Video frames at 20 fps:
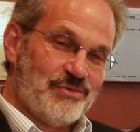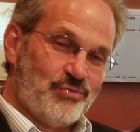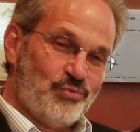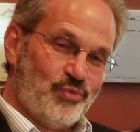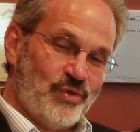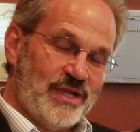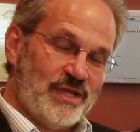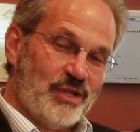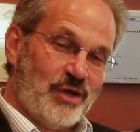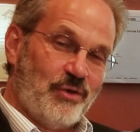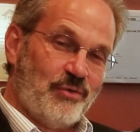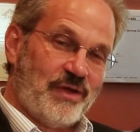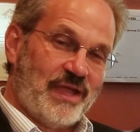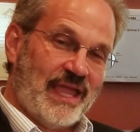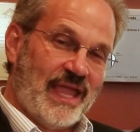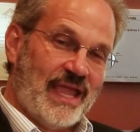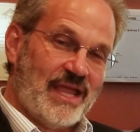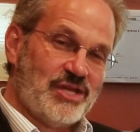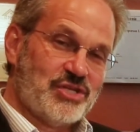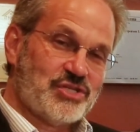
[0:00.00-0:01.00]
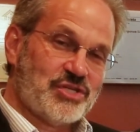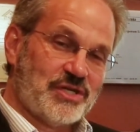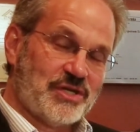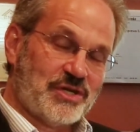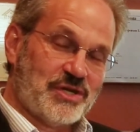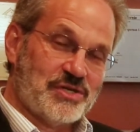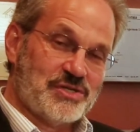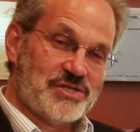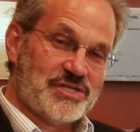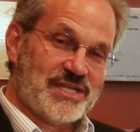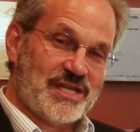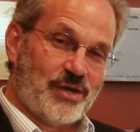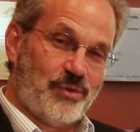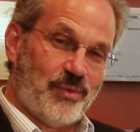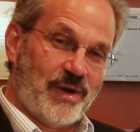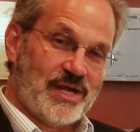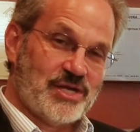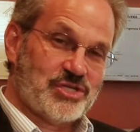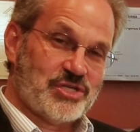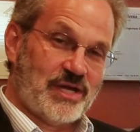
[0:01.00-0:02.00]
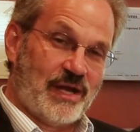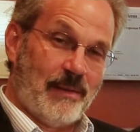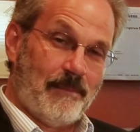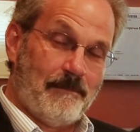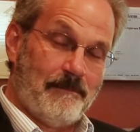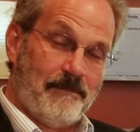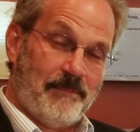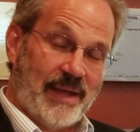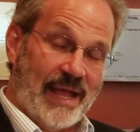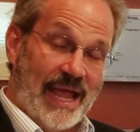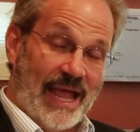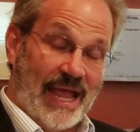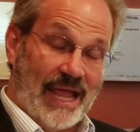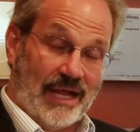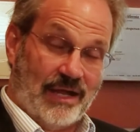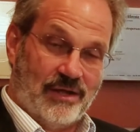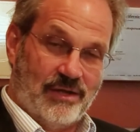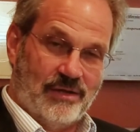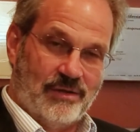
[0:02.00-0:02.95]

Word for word: relocation consideration back.